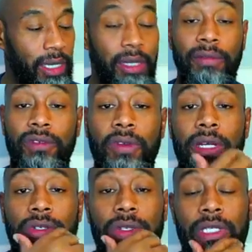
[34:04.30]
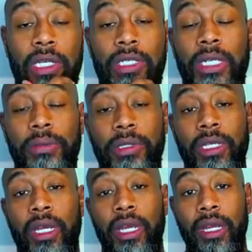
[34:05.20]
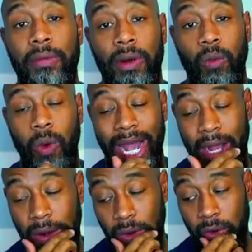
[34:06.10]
few extra touch-ups. But wow.